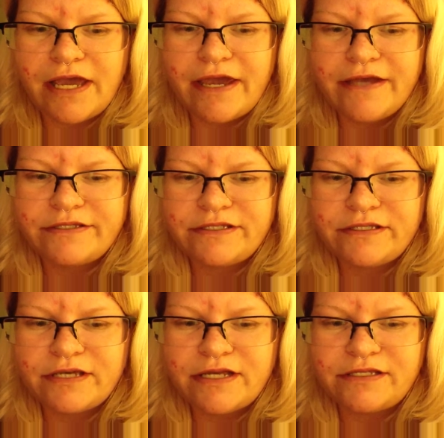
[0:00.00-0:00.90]

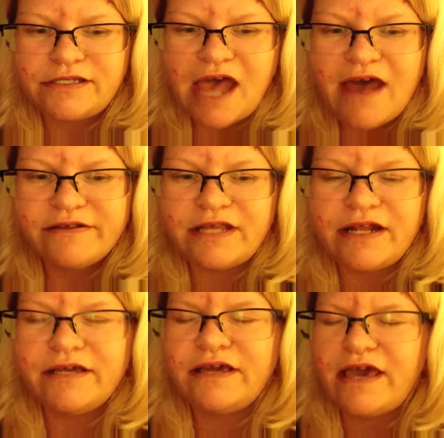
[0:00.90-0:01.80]
it's sad
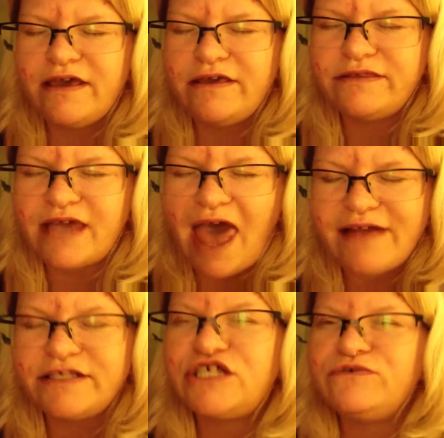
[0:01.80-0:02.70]
that the
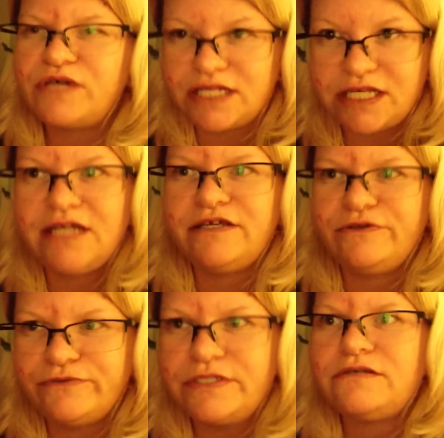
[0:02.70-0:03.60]
attitude
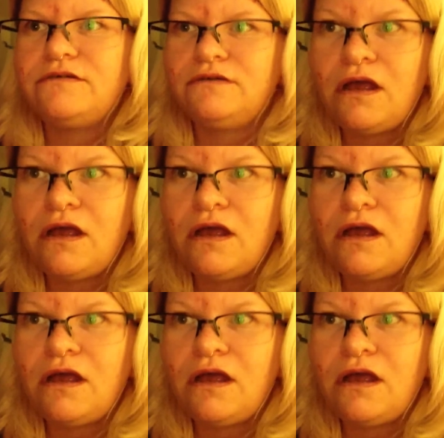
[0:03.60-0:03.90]
continues